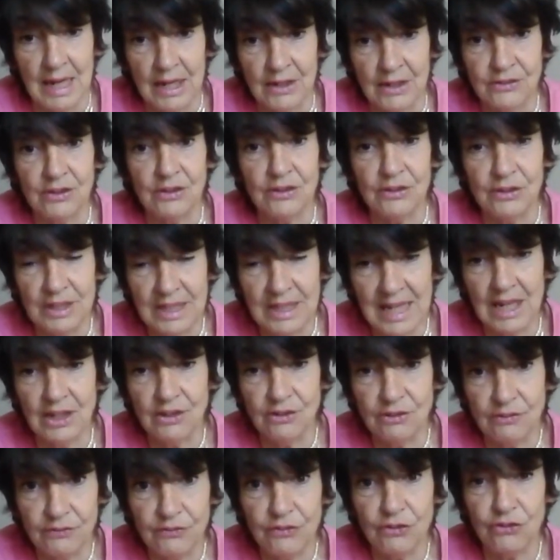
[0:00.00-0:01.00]
And at the
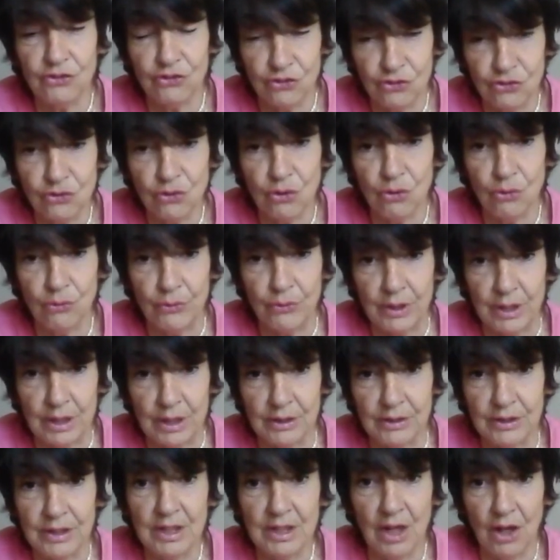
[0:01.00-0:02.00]
end of the
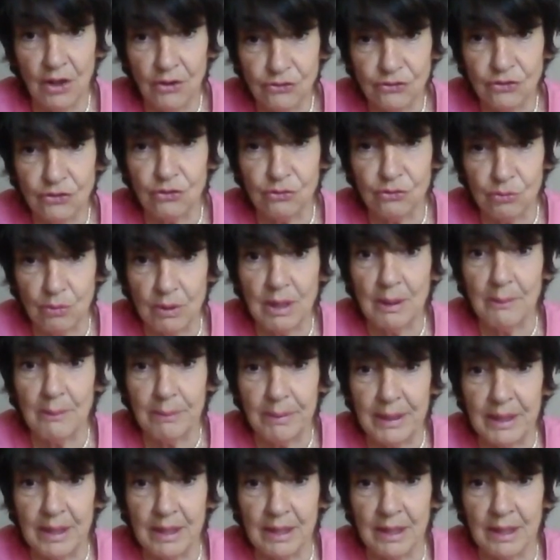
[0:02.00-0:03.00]
story, the answers will
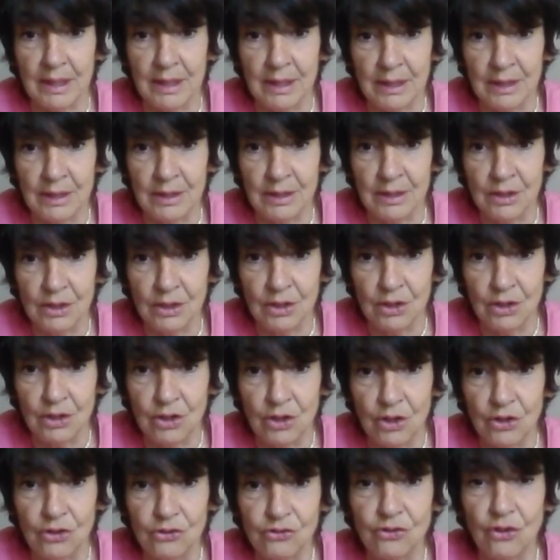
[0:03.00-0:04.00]
appear,
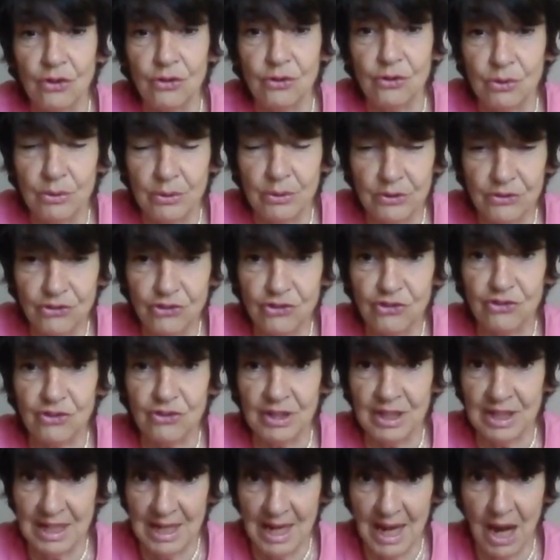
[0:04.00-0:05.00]
so you can
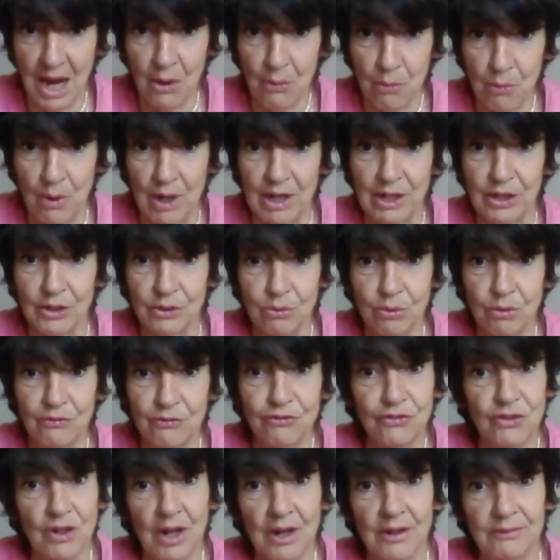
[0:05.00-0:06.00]
see how well you
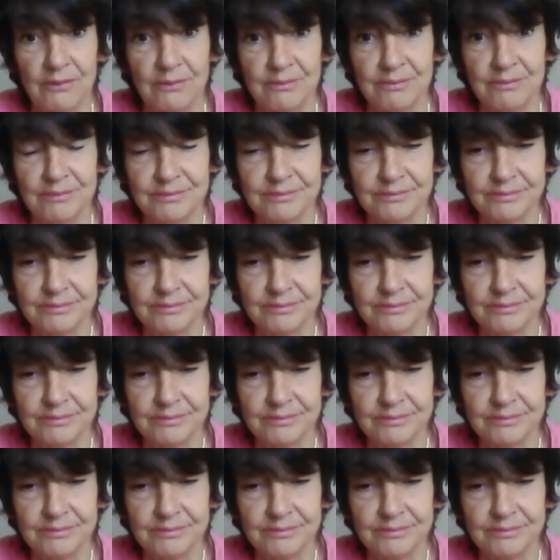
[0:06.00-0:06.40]
have done.